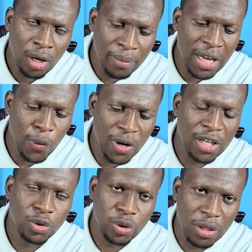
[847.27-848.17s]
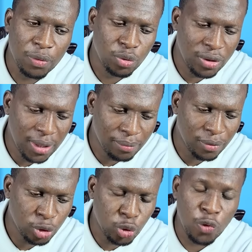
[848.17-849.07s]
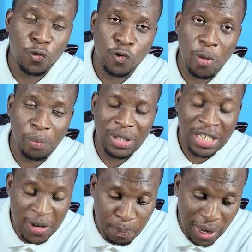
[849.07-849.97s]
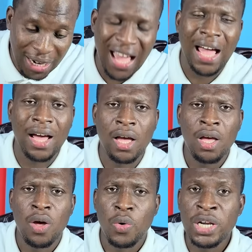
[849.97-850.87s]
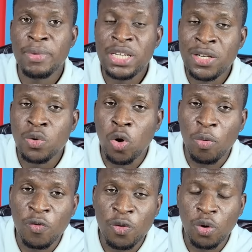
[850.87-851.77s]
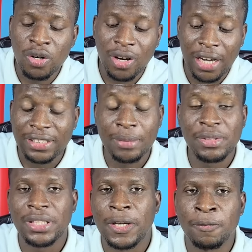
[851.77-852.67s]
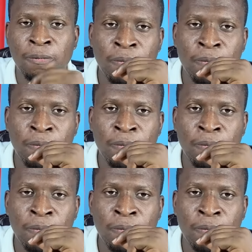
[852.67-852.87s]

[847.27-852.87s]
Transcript: I mean, they are willing to give it to them. So, from Nipana, only me think of a few on the catcher me say,